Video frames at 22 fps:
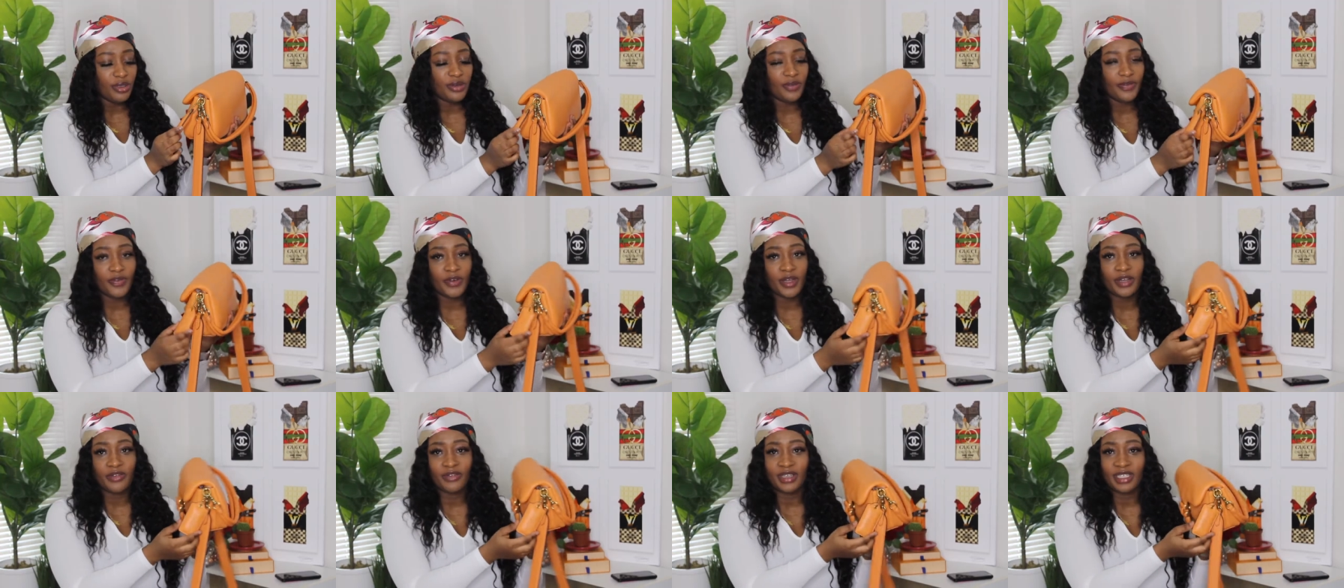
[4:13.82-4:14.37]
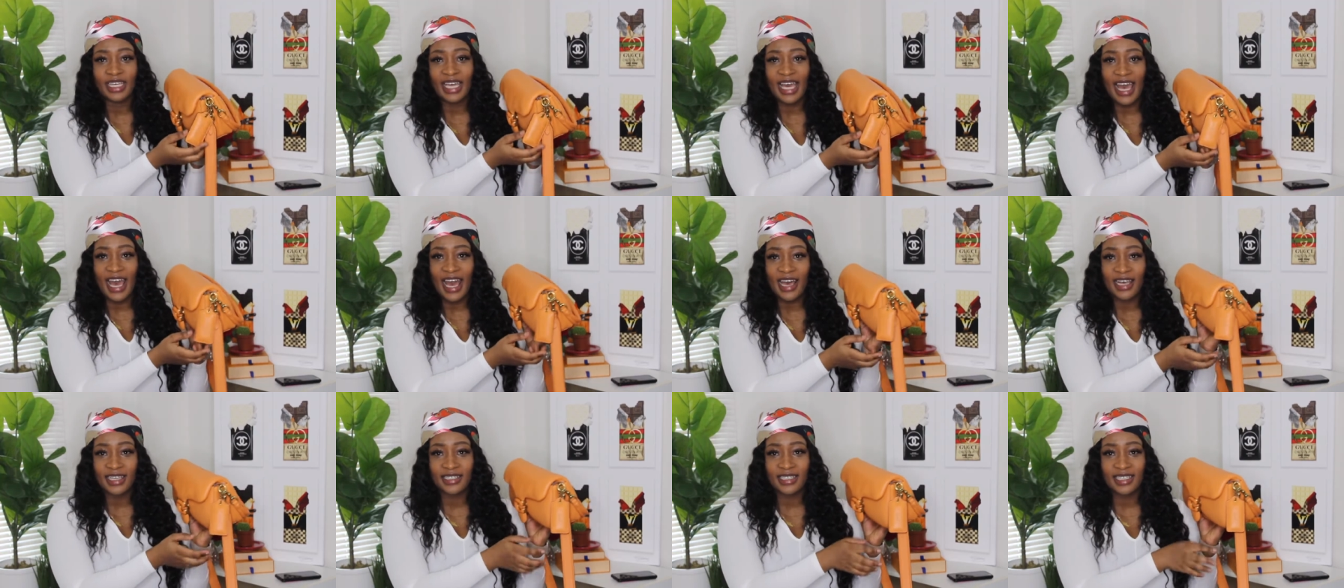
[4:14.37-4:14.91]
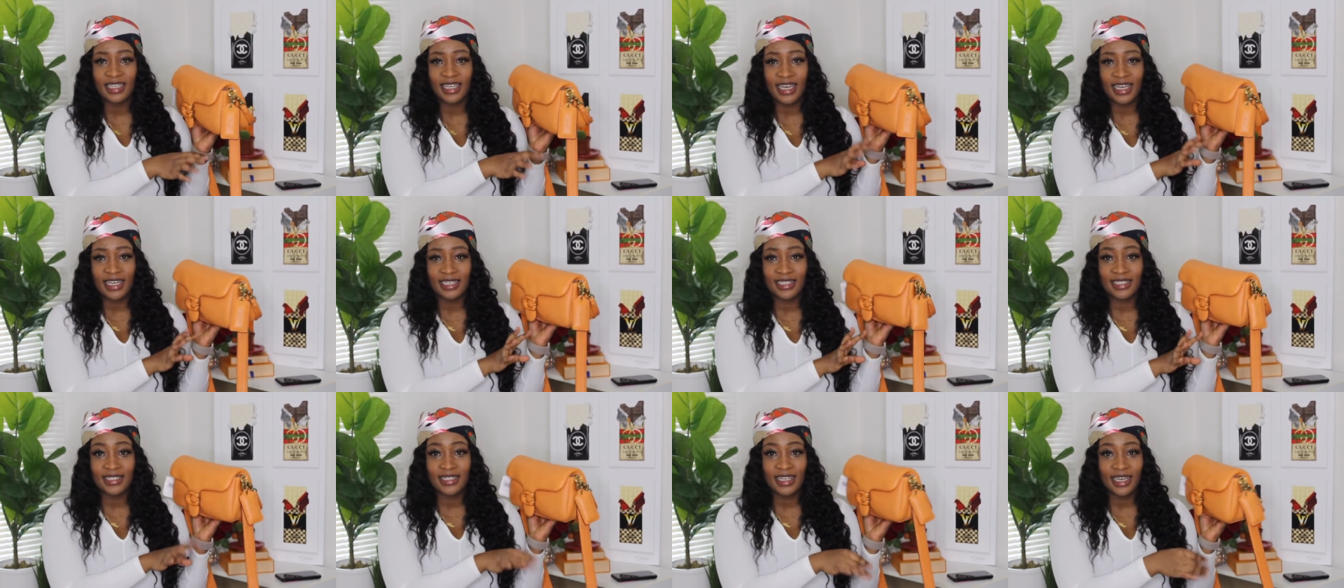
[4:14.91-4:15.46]
beautiful. It really adds to the
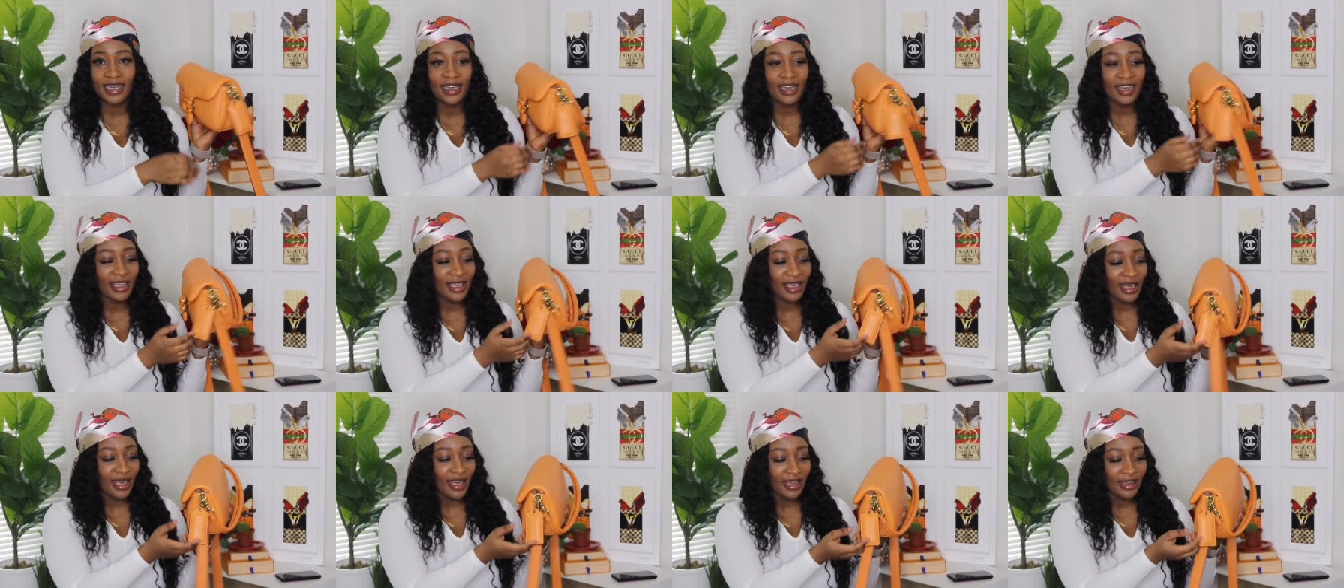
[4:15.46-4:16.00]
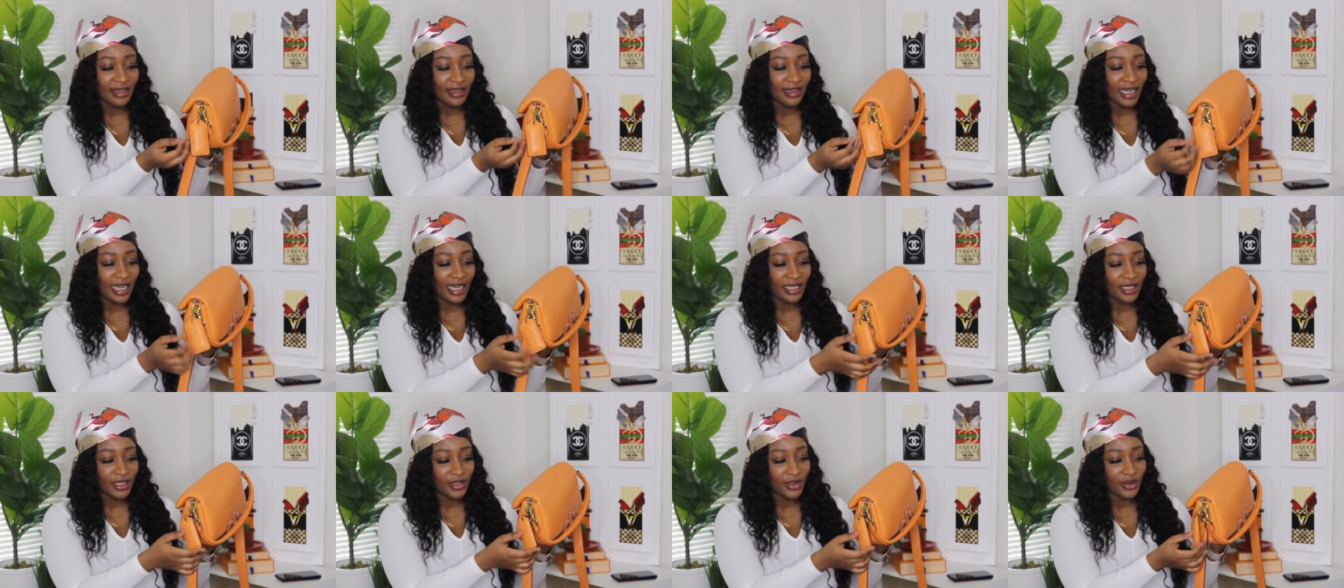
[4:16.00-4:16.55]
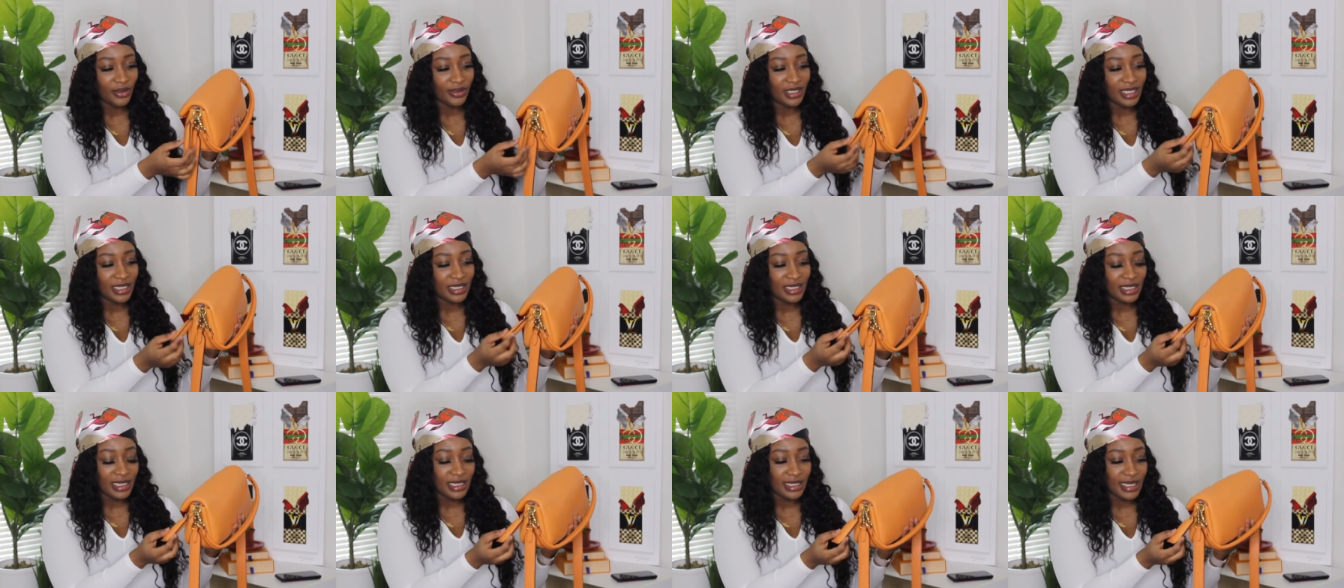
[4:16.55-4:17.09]
aesthetic and like you know
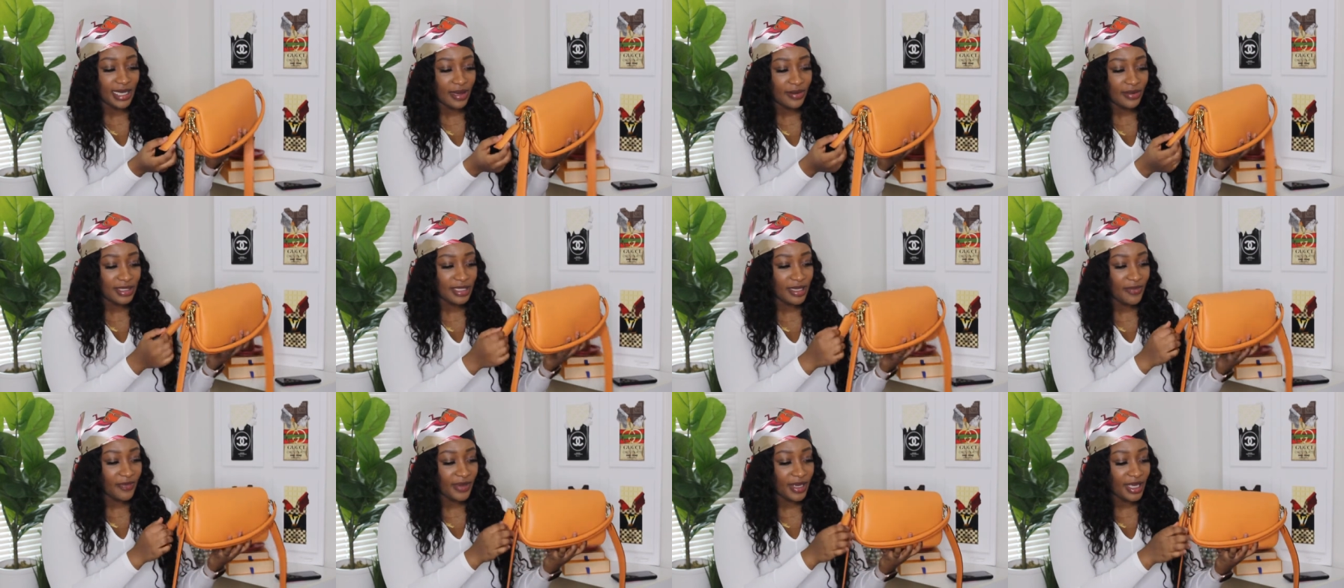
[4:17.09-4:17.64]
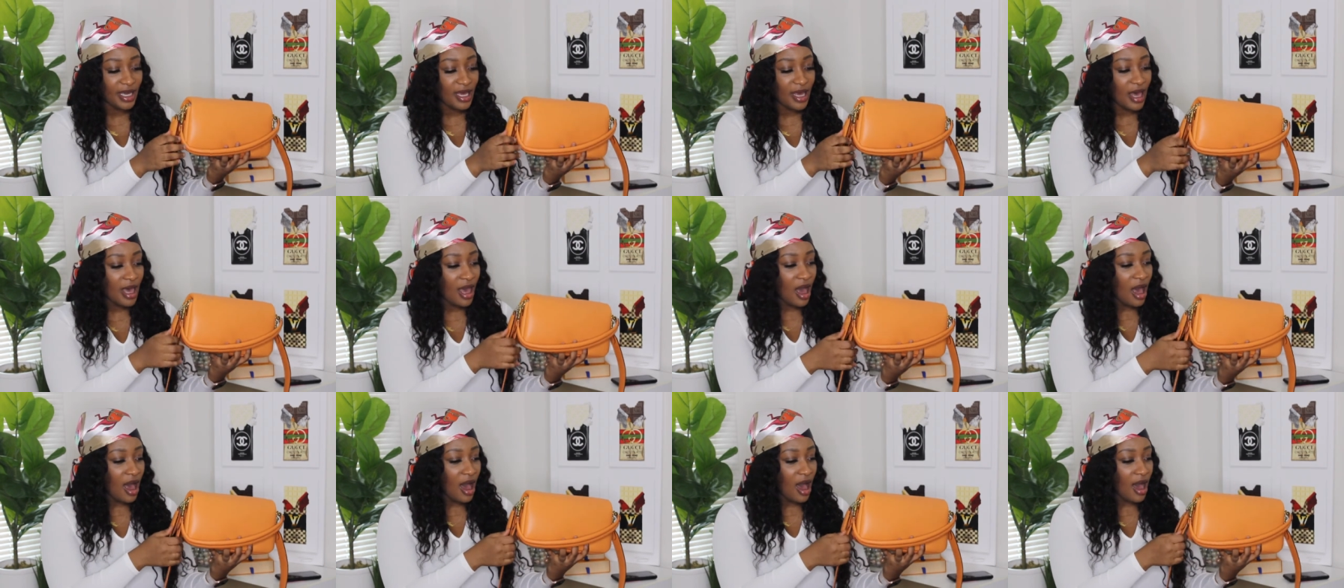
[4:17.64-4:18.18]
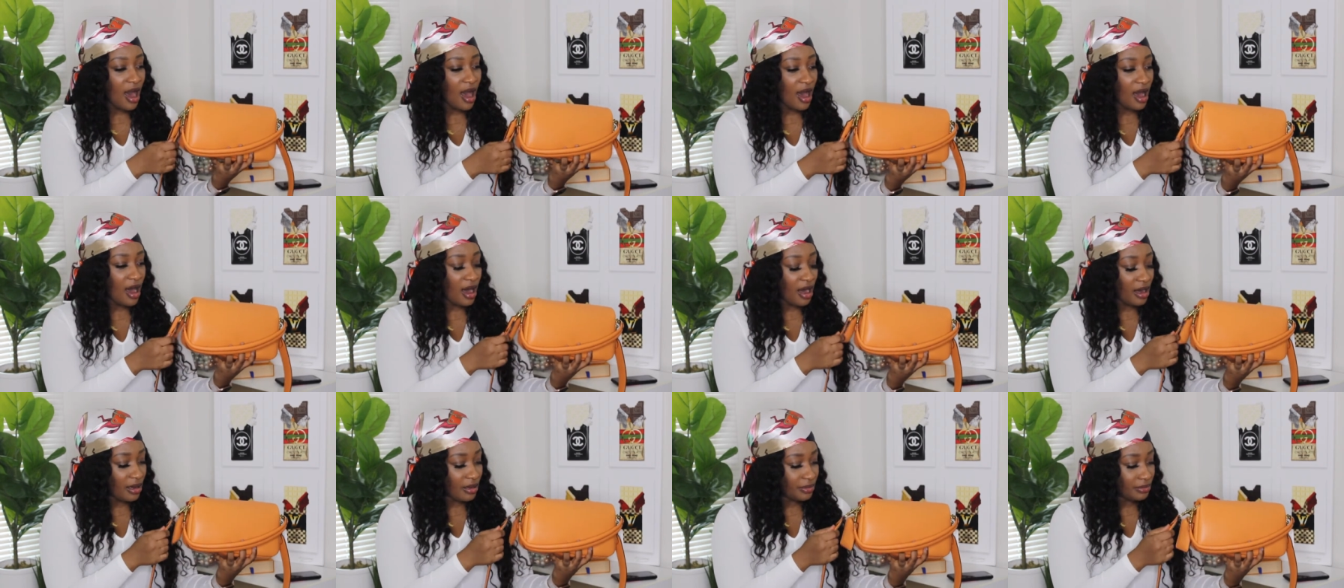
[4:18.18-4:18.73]
the details of it.
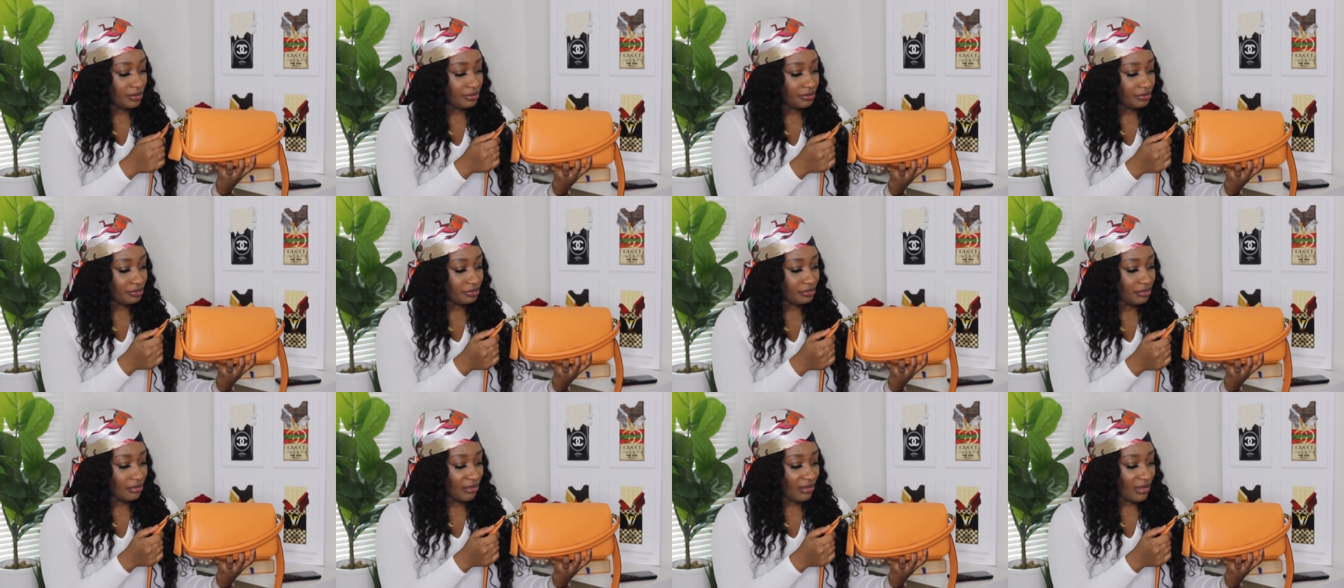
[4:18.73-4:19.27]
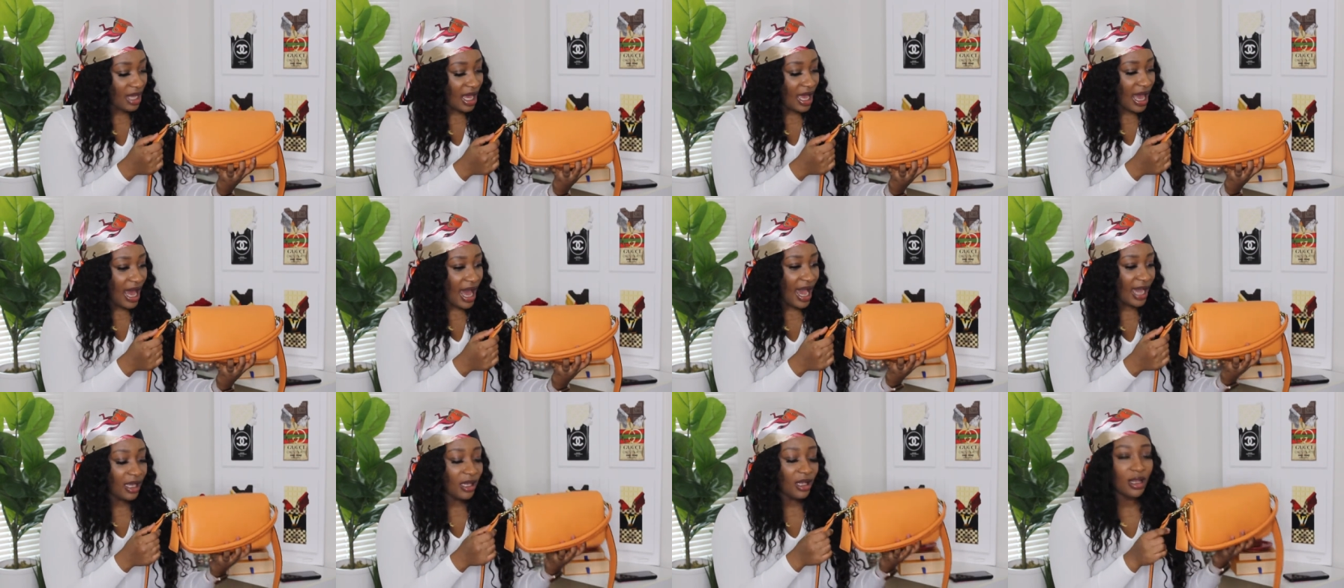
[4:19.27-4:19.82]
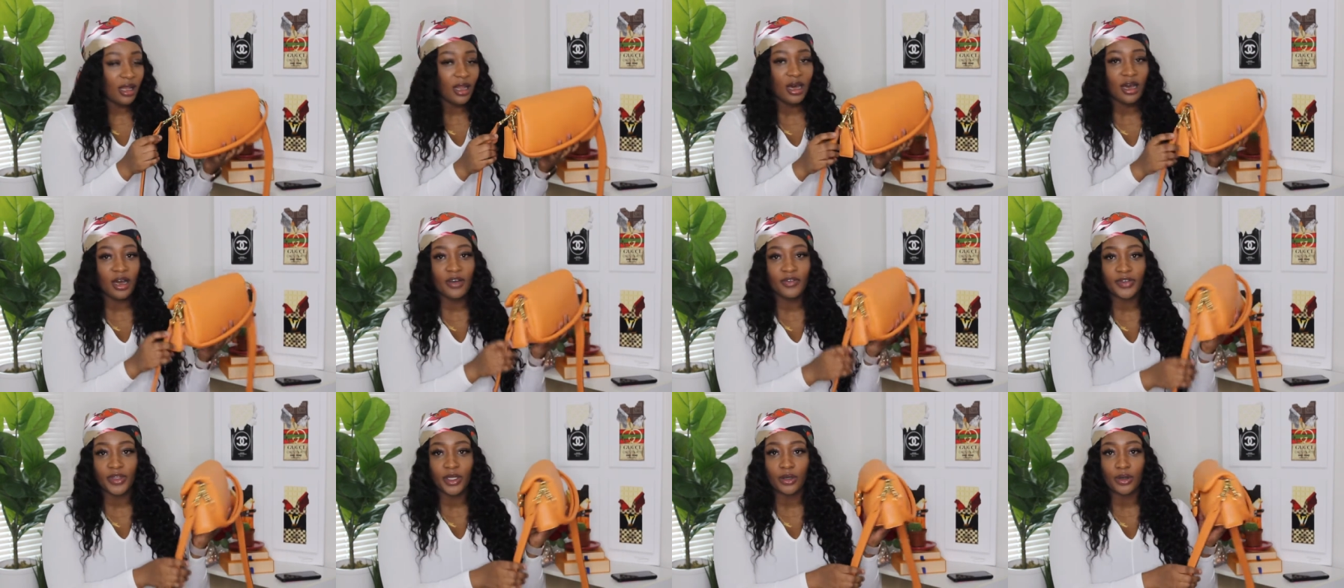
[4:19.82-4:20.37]
Um, I
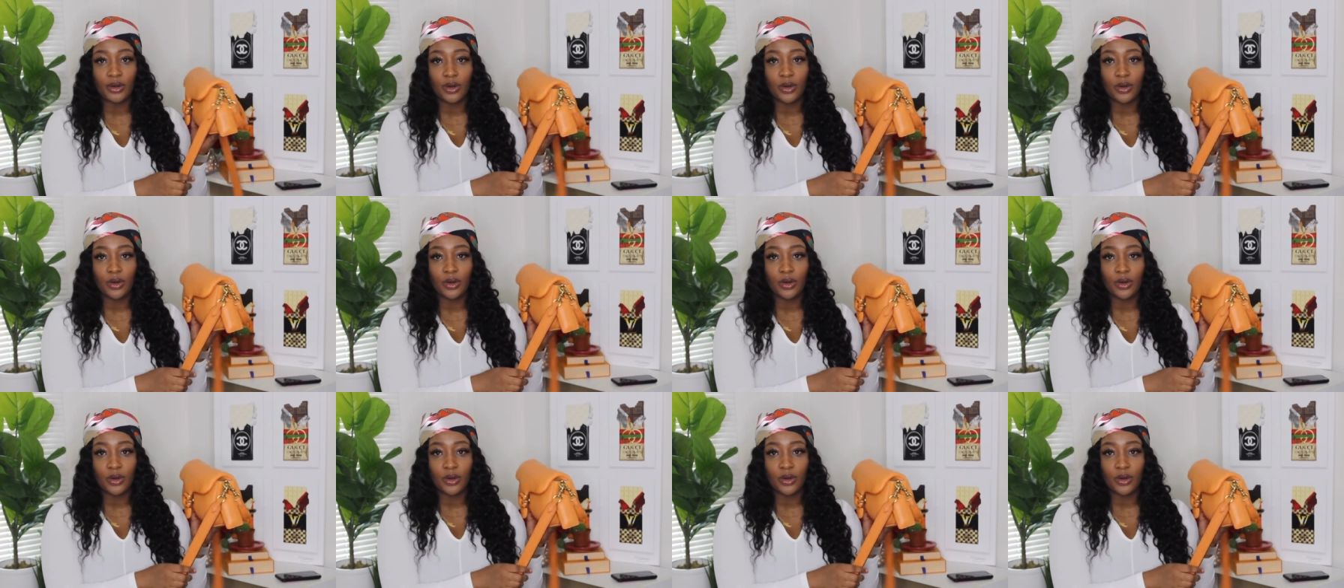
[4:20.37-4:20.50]
love the